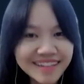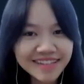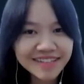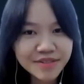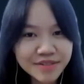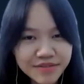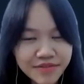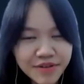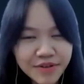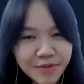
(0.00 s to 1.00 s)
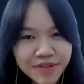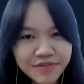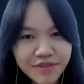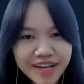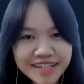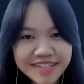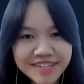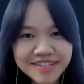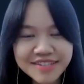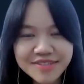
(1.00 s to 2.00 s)
this is a very wonderful
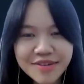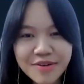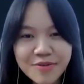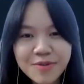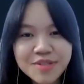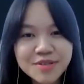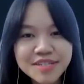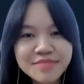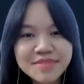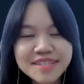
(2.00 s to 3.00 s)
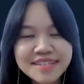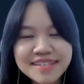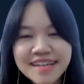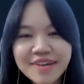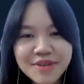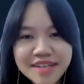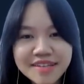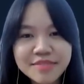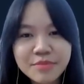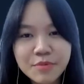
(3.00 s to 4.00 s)
idea. So with your team setting, how can
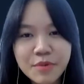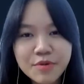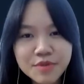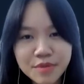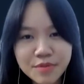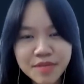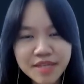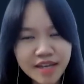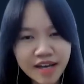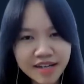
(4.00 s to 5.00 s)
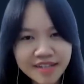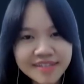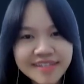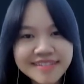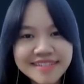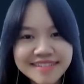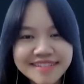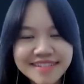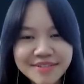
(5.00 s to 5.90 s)
this proposal be conducted?